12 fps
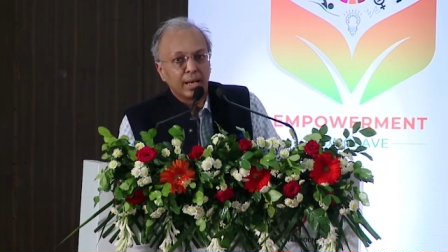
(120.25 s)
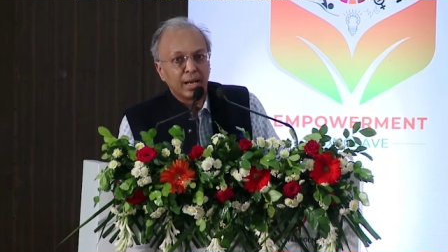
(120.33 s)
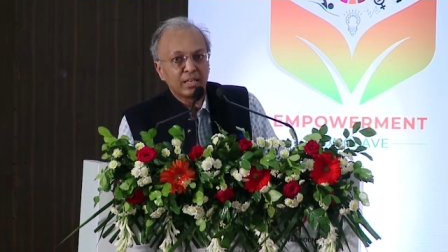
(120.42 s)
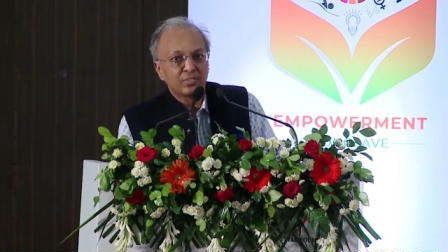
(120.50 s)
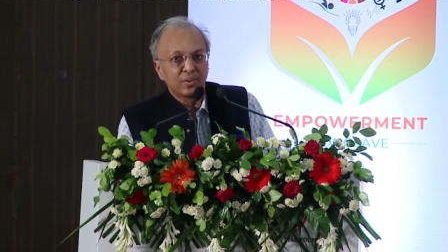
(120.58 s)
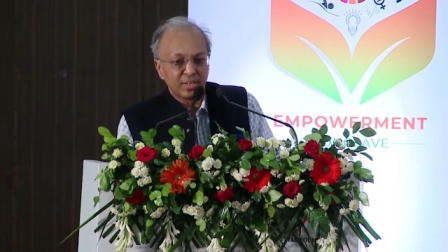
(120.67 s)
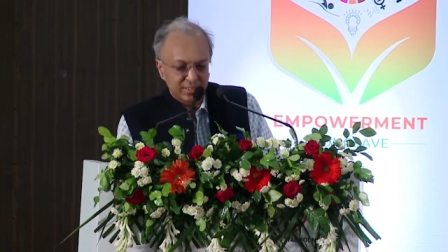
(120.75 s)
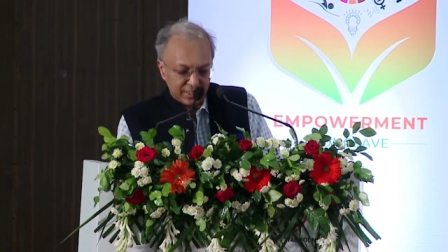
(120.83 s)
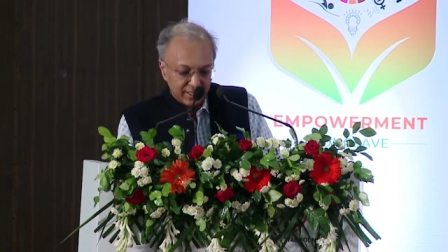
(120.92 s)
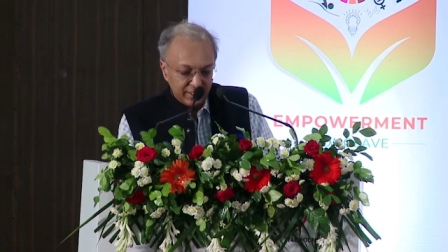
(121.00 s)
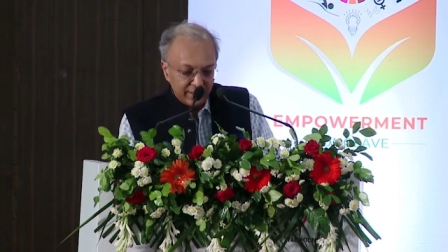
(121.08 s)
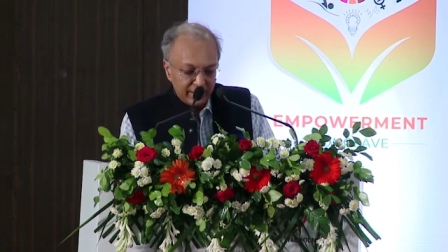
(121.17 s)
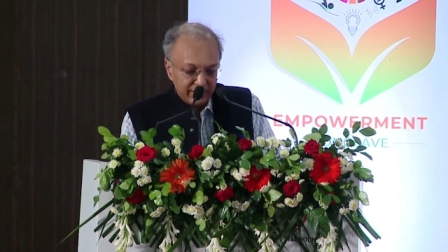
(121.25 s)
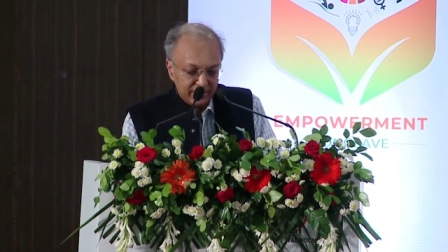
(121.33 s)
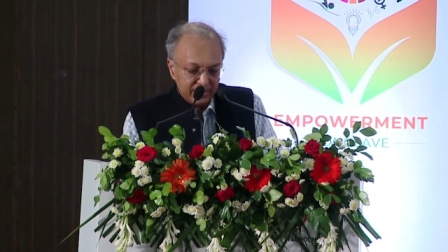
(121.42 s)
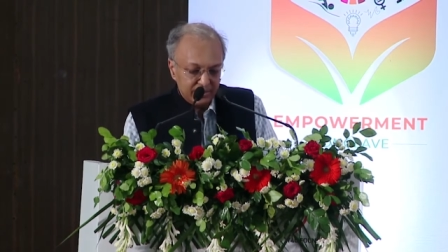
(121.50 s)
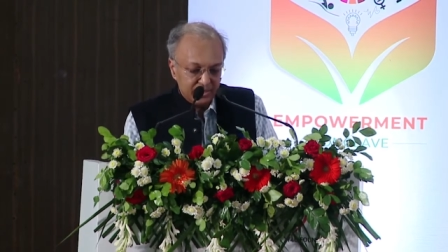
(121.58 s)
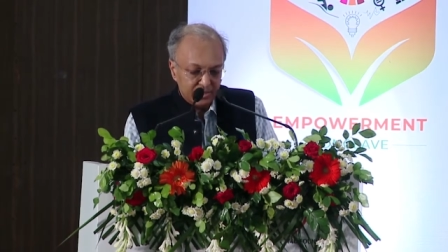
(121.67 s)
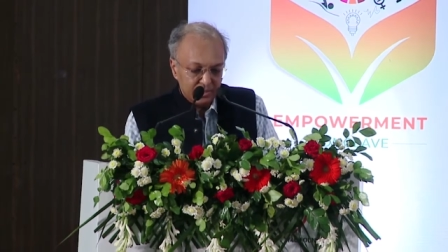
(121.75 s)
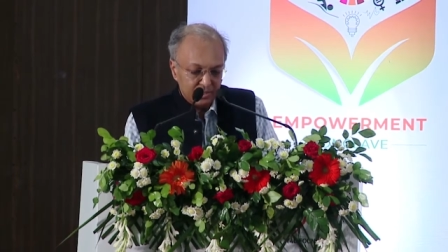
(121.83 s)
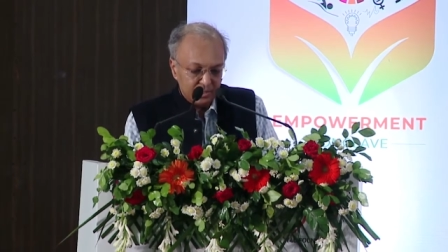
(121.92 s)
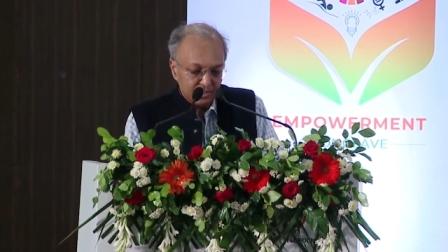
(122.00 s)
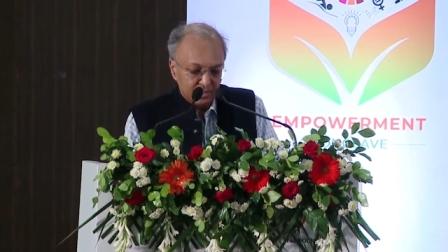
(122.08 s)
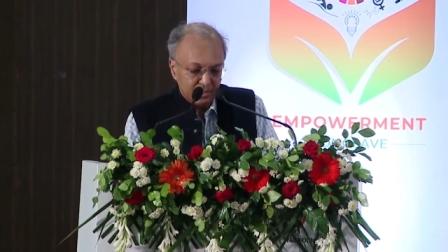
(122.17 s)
As far as India is concerned,